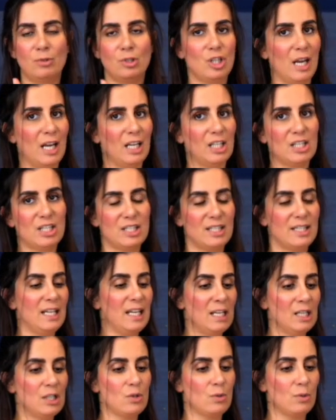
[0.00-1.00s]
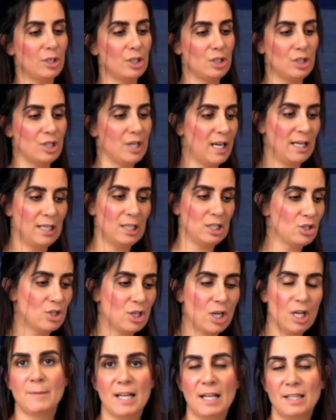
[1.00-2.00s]
change scenes or
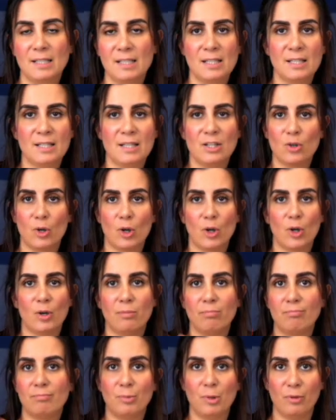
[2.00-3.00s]
change sentences or